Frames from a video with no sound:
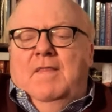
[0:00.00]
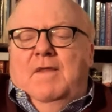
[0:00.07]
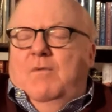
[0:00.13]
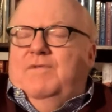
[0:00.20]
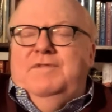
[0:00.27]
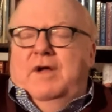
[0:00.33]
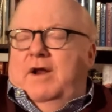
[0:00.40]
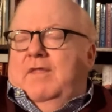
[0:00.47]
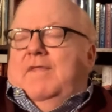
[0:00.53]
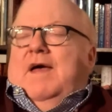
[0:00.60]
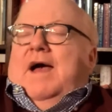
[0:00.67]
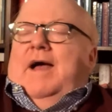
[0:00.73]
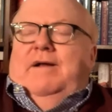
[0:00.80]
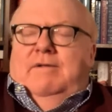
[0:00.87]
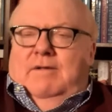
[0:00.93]
there was none of
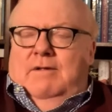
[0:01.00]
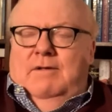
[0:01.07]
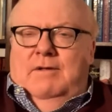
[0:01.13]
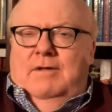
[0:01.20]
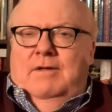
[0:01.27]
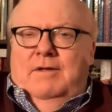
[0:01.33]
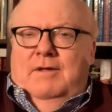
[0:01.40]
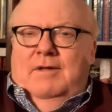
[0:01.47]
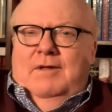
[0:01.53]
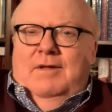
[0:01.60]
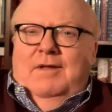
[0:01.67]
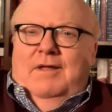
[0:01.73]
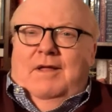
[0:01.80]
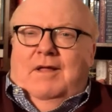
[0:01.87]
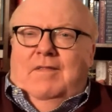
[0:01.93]
that
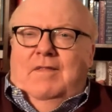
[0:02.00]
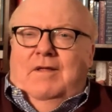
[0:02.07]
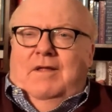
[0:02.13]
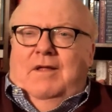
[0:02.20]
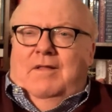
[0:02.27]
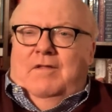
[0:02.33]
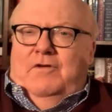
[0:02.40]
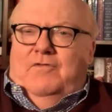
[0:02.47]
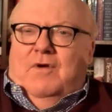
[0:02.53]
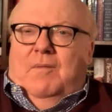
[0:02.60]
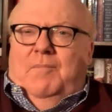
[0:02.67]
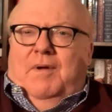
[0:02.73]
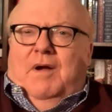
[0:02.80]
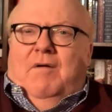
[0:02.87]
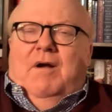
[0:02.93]
in the, in the
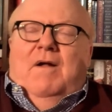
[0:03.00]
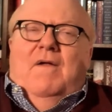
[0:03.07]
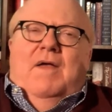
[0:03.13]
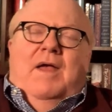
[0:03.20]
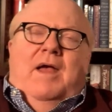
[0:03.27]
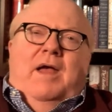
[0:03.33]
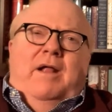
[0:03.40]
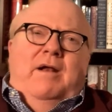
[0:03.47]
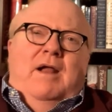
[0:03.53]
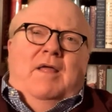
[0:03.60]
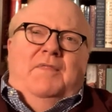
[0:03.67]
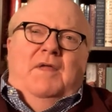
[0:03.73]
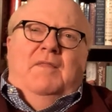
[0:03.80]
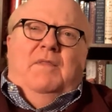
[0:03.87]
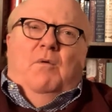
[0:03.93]
Trump era. And
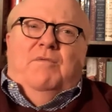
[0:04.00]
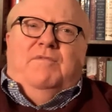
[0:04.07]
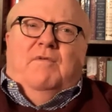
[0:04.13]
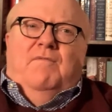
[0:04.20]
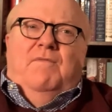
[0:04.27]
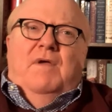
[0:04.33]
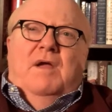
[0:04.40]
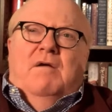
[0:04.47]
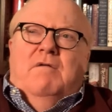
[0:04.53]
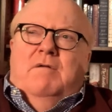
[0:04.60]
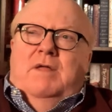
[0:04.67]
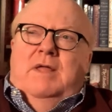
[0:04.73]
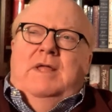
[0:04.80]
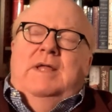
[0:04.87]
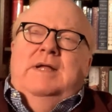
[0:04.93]
I think there was a
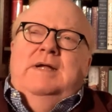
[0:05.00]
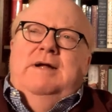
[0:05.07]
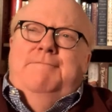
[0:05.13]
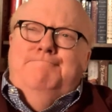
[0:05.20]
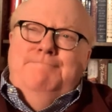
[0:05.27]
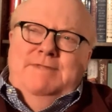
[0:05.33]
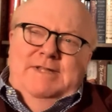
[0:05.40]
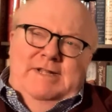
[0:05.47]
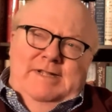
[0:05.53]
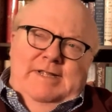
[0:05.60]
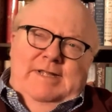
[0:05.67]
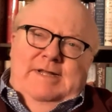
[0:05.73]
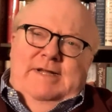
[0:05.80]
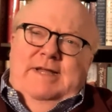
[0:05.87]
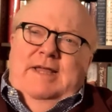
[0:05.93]
very,
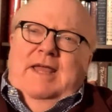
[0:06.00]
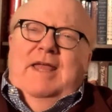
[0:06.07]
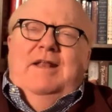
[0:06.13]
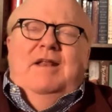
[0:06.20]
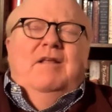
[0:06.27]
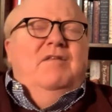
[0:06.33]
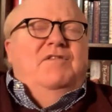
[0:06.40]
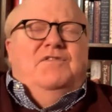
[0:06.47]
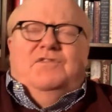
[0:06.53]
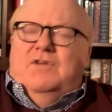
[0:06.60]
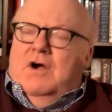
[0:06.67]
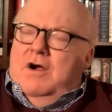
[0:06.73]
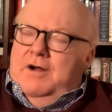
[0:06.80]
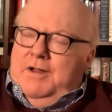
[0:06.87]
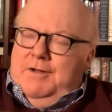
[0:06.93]
he didn't
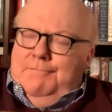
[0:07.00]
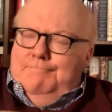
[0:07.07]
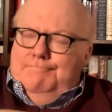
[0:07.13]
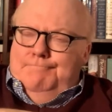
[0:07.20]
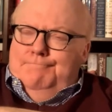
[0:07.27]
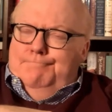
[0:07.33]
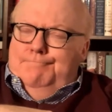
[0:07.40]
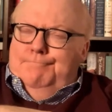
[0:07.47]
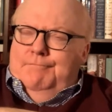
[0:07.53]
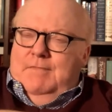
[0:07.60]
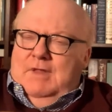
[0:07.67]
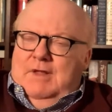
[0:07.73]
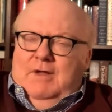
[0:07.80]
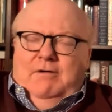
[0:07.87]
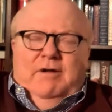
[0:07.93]
start it.
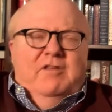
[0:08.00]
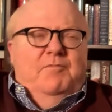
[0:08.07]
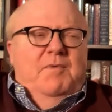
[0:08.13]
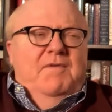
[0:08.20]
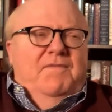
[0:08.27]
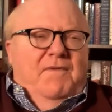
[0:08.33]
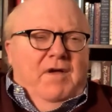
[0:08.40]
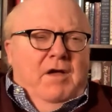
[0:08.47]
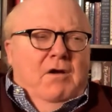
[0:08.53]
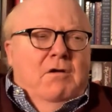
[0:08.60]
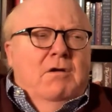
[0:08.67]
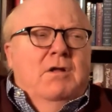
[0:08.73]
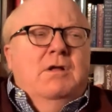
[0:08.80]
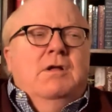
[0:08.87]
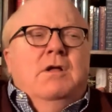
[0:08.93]
Let's be
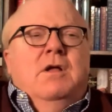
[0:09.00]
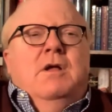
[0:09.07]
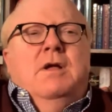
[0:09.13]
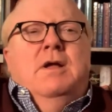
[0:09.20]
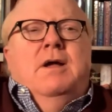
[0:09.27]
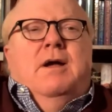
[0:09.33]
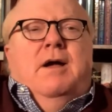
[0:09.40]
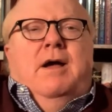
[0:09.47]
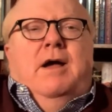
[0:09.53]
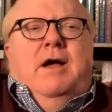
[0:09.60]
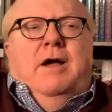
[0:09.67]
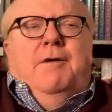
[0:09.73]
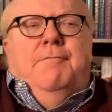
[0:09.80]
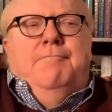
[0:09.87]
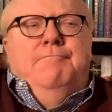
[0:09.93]
fair.
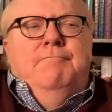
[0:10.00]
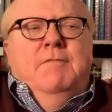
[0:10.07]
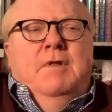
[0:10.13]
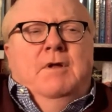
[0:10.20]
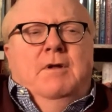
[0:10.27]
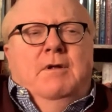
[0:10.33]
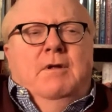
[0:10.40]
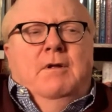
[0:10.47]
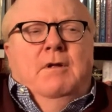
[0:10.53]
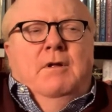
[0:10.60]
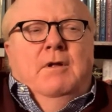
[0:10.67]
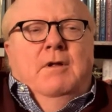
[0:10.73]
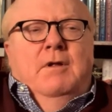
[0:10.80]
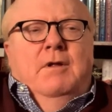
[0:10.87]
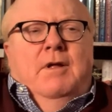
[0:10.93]
Um,
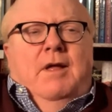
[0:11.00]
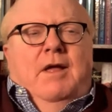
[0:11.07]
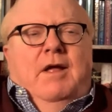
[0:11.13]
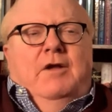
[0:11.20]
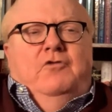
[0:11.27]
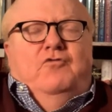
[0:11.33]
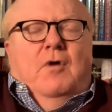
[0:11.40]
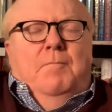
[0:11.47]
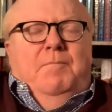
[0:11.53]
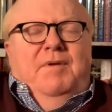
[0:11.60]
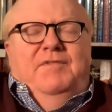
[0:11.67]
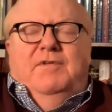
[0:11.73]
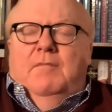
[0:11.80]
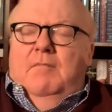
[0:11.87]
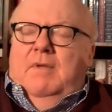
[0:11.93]

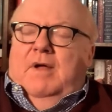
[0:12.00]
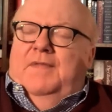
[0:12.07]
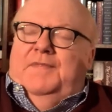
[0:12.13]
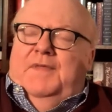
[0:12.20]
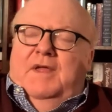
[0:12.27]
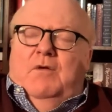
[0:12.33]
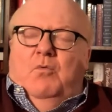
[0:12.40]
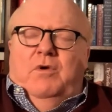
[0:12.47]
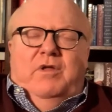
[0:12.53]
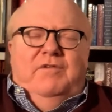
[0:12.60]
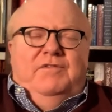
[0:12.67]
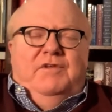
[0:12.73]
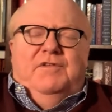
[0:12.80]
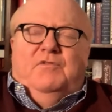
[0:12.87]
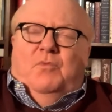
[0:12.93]
Trumpism, I think, would
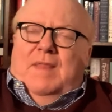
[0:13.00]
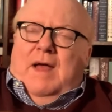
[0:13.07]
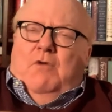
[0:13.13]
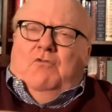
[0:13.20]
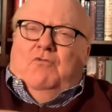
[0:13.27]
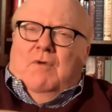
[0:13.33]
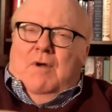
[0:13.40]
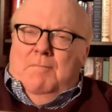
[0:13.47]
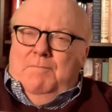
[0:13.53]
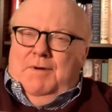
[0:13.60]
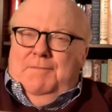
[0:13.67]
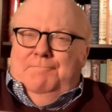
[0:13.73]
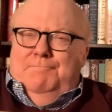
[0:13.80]
exist without Trump.